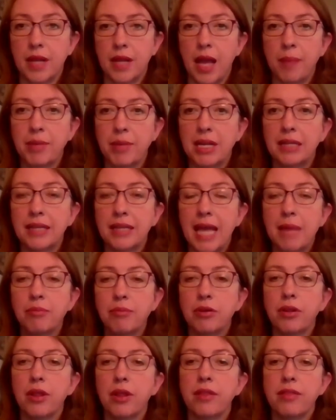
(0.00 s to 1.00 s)
I'm going to
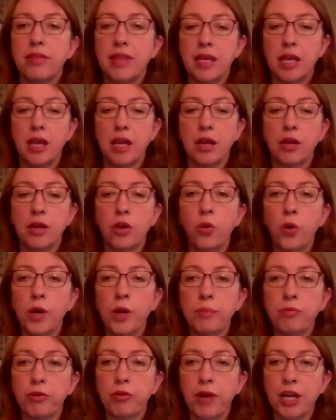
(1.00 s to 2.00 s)
label the
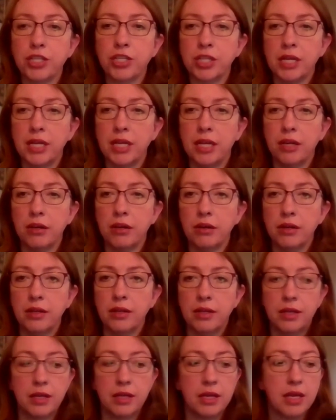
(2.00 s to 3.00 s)
chord progression here.
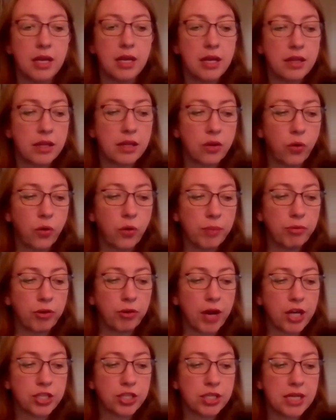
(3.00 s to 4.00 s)
The chord
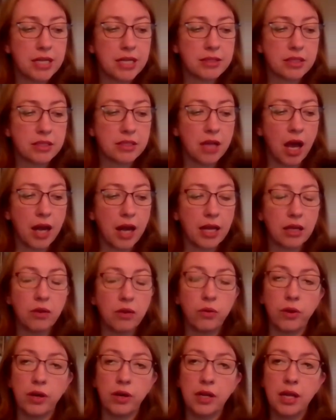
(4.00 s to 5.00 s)
progression is a tonic
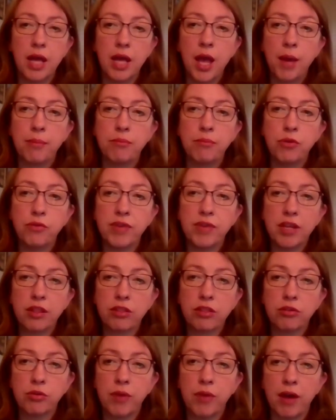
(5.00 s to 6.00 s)
chord moving
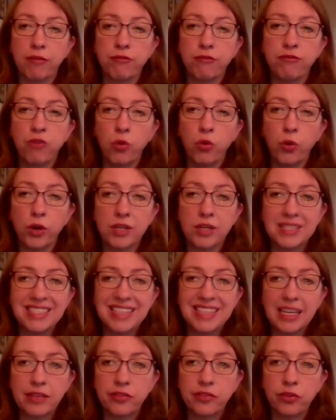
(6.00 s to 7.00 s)
through a
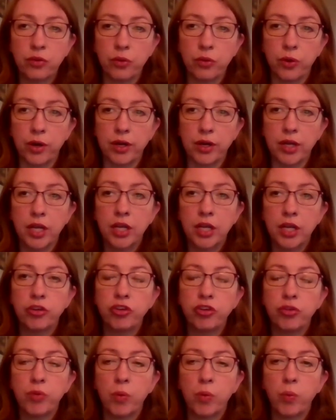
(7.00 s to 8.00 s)
4-6 chord
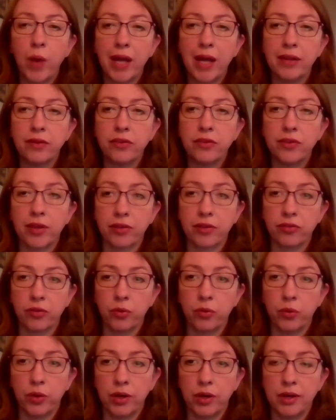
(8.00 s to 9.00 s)
to a 1-6
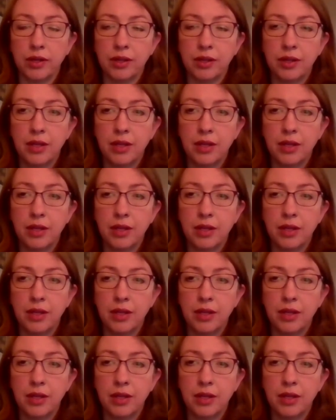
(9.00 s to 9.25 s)
chord.